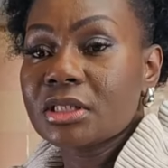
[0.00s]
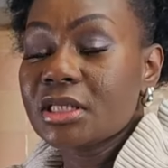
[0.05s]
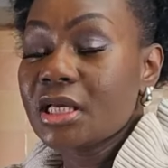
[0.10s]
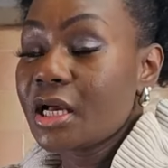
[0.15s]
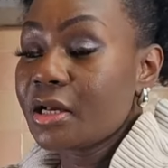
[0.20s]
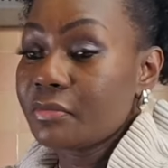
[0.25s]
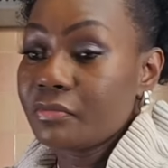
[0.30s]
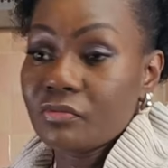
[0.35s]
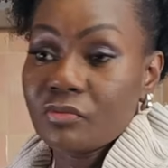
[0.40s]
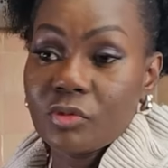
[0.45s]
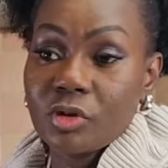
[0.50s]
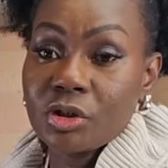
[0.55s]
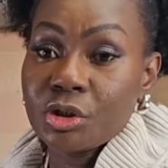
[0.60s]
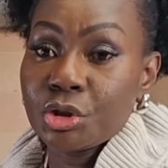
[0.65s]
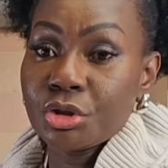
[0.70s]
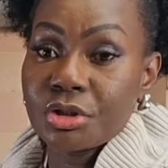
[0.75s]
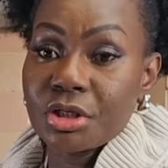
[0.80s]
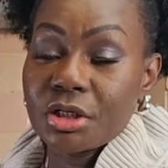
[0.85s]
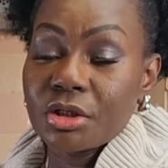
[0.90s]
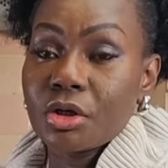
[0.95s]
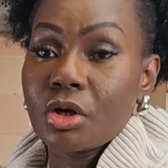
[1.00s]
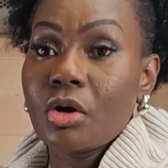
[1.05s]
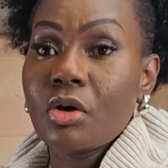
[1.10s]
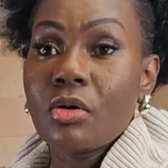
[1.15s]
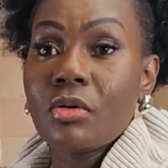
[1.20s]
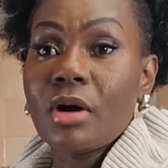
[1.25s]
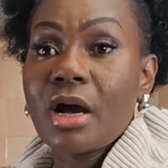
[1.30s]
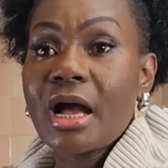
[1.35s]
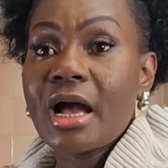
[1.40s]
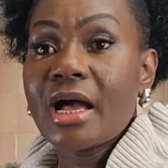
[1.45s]
Yeah. You can
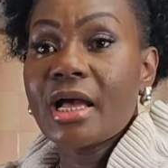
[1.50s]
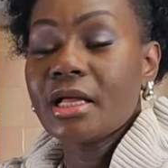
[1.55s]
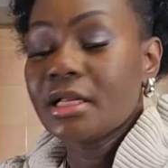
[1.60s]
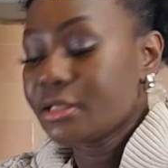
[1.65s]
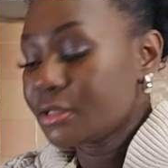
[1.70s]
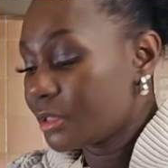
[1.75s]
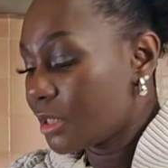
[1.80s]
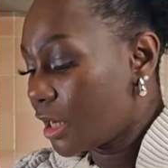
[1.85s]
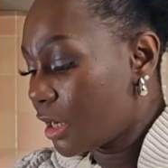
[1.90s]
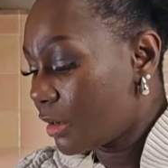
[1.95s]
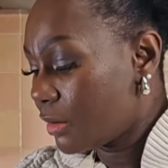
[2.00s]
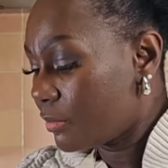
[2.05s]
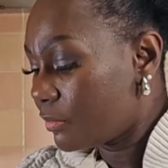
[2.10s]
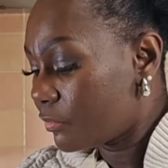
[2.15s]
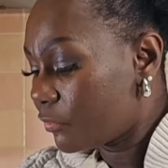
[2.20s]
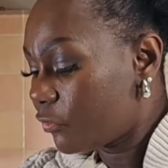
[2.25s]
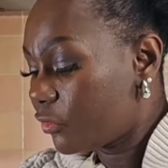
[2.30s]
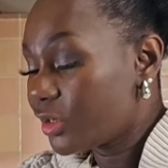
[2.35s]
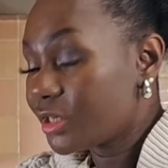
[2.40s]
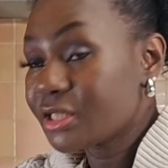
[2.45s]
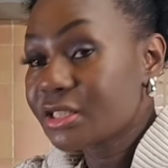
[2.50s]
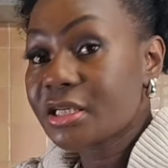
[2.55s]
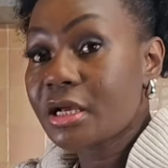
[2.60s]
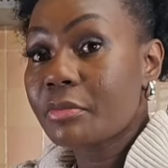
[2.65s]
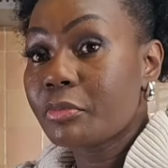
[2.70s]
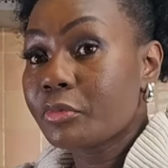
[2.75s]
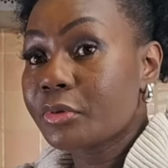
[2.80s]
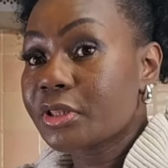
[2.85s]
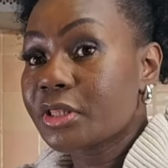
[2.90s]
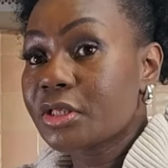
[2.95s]
go and finish
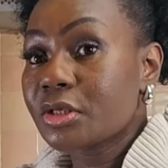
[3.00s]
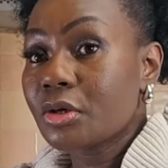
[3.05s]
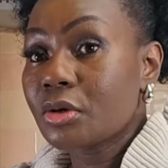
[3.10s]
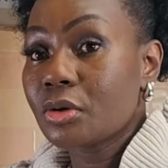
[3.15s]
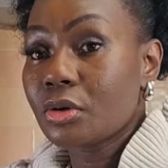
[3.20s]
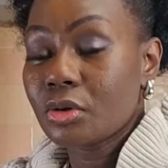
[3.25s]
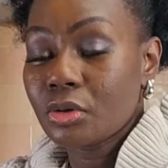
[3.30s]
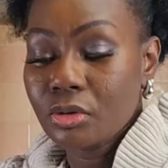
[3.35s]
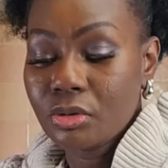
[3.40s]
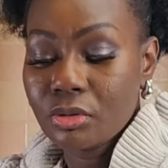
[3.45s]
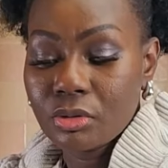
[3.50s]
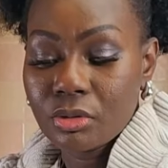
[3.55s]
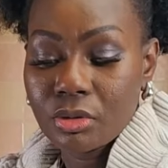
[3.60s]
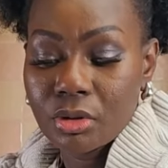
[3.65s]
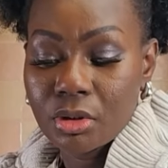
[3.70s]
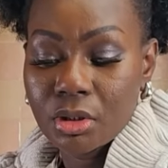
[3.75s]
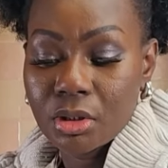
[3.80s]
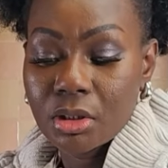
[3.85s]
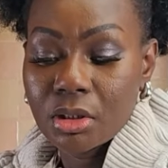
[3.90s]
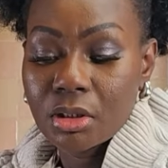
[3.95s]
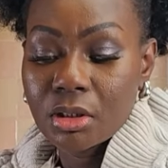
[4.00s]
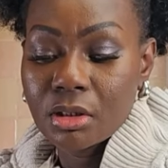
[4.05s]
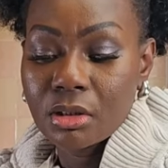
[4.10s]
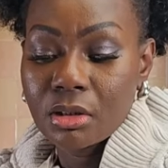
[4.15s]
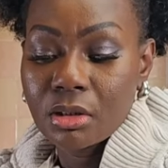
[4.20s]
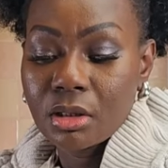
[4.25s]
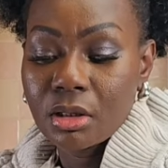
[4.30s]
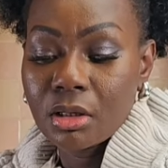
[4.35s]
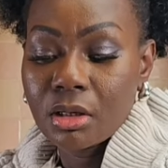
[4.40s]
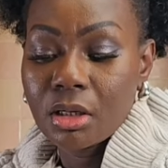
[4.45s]
up with your
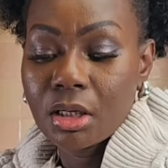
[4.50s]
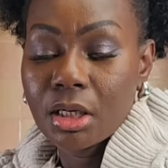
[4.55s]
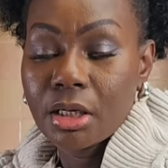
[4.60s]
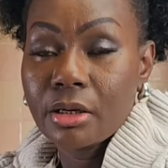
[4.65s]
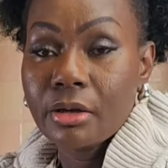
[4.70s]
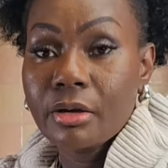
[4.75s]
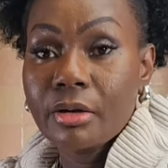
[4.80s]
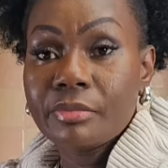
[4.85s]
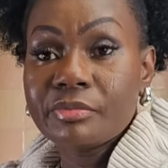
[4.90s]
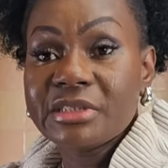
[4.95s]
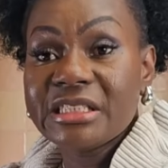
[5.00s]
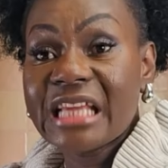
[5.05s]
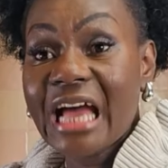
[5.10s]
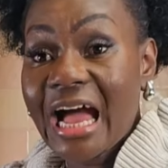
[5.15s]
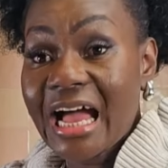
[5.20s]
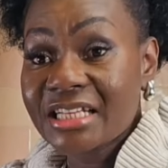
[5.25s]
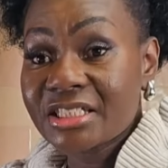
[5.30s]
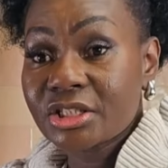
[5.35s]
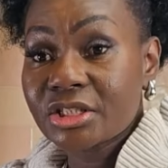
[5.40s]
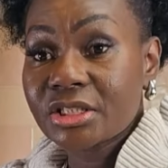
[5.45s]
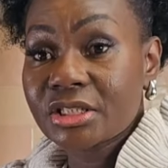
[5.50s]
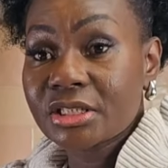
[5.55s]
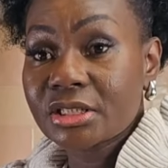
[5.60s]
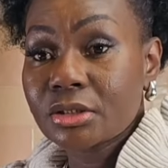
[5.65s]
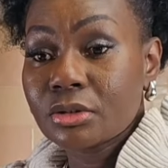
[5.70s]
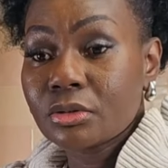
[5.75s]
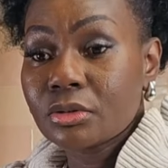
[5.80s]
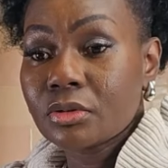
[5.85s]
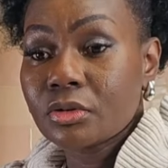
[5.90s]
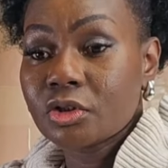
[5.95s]
dash
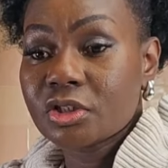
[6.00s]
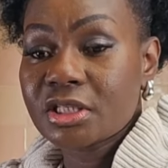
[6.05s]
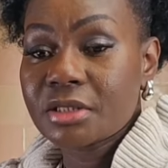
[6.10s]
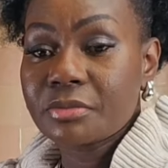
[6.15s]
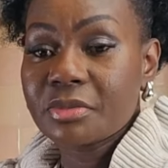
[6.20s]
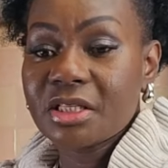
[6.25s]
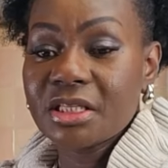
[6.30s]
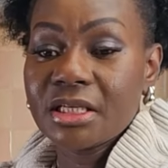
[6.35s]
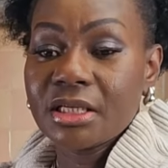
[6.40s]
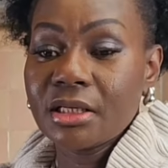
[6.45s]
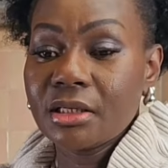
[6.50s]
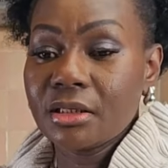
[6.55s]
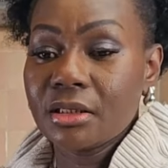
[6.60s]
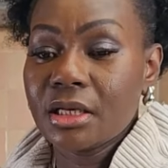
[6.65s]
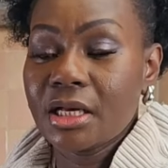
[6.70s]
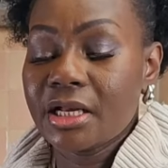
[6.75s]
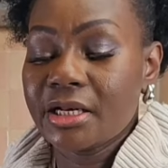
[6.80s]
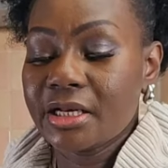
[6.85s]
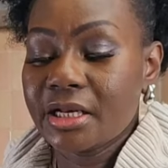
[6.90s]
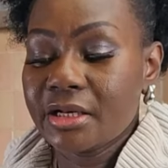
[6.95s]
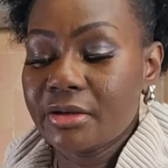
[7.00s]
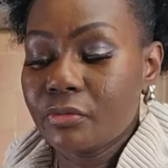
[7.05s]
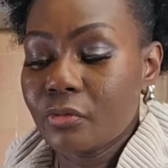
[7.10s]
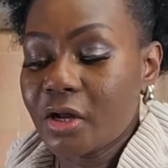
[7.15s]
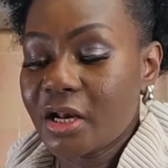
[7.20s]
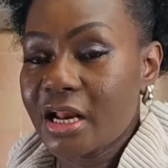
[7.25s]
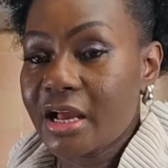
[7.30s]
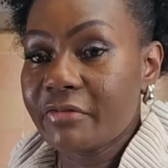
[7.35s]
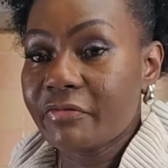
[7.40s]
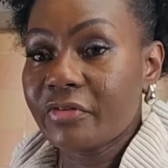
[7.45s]
or something. And then
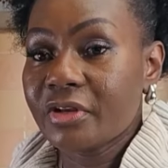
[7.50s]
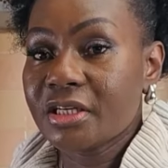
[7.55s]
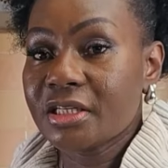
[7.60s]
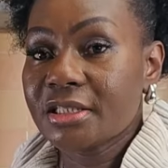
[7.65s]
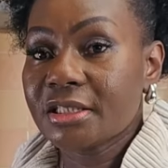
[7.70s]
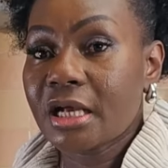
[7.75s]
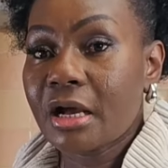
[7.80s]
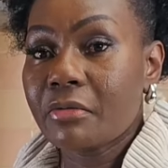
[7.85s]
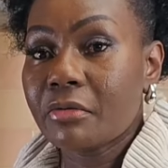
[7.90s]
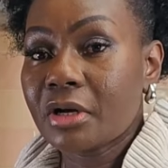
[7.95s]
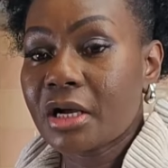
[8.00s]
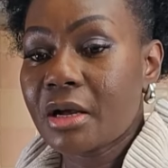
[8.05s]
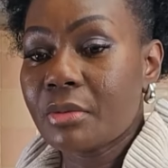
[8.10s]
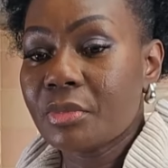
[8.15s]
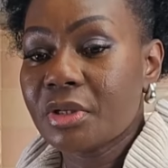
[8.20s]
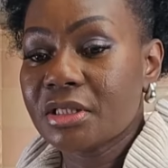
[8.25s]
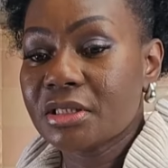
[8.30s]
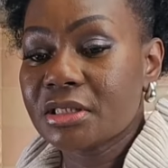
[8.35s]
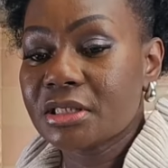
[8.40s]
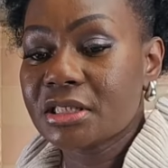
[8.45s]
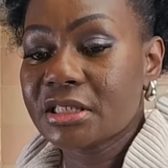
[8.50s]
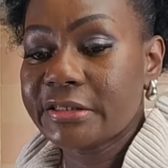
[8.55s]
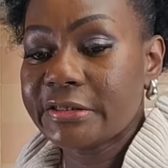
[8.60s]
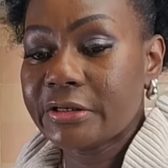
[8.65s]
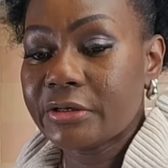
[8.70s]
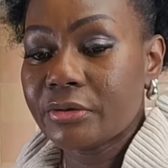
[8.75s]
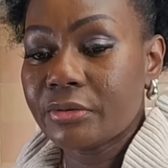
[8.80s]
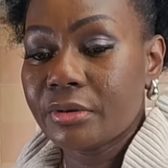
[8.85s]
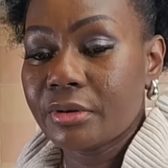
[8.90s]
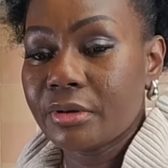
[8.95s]
when I finish, I will come and see
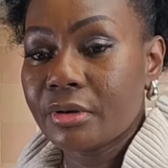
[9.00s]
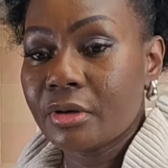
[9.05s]
you.